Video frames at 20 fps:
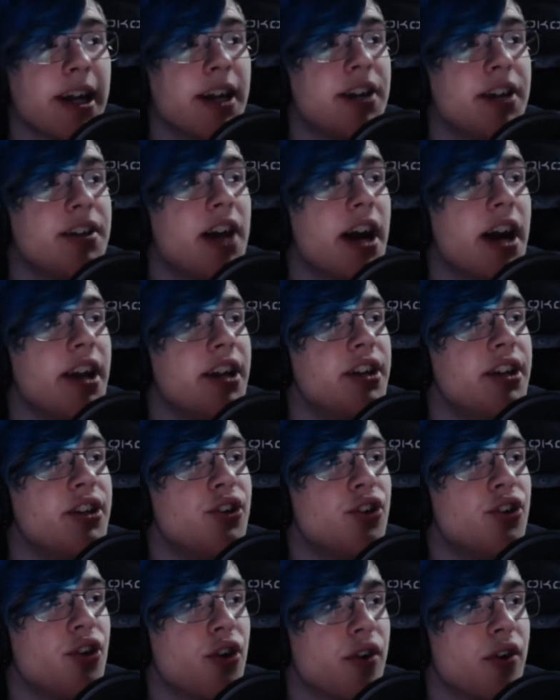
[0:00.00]
not a
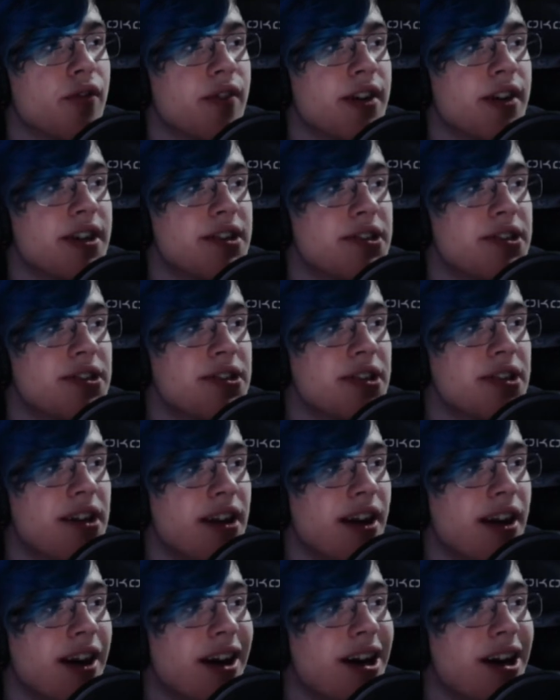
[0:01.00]
nervous,
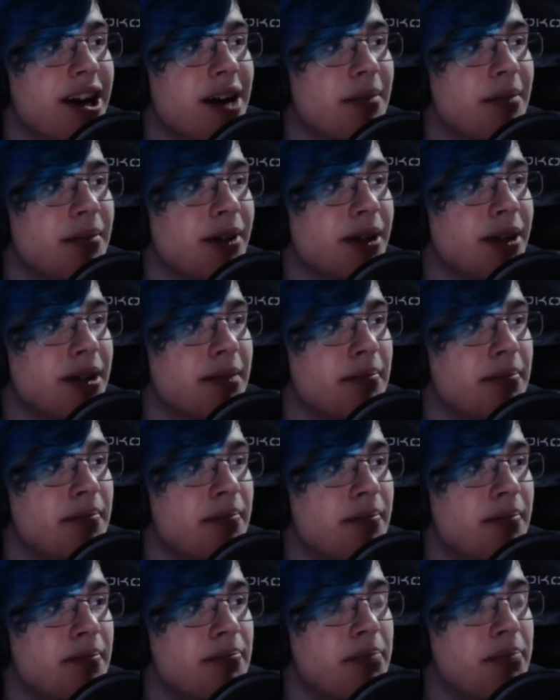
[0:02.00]

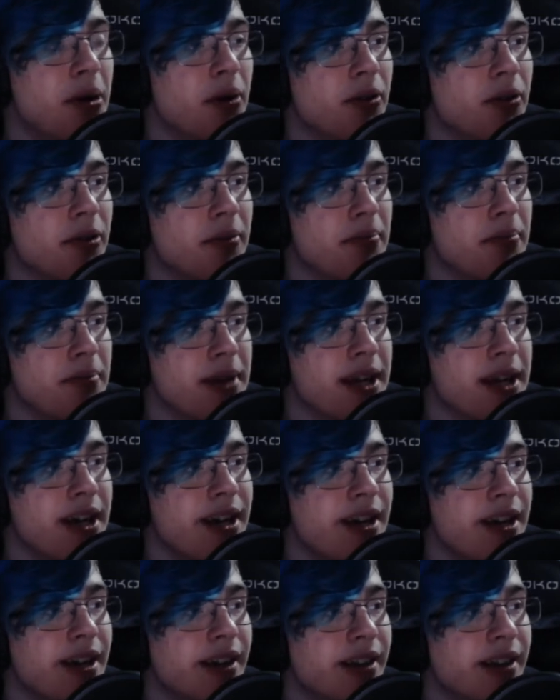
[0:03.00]
both me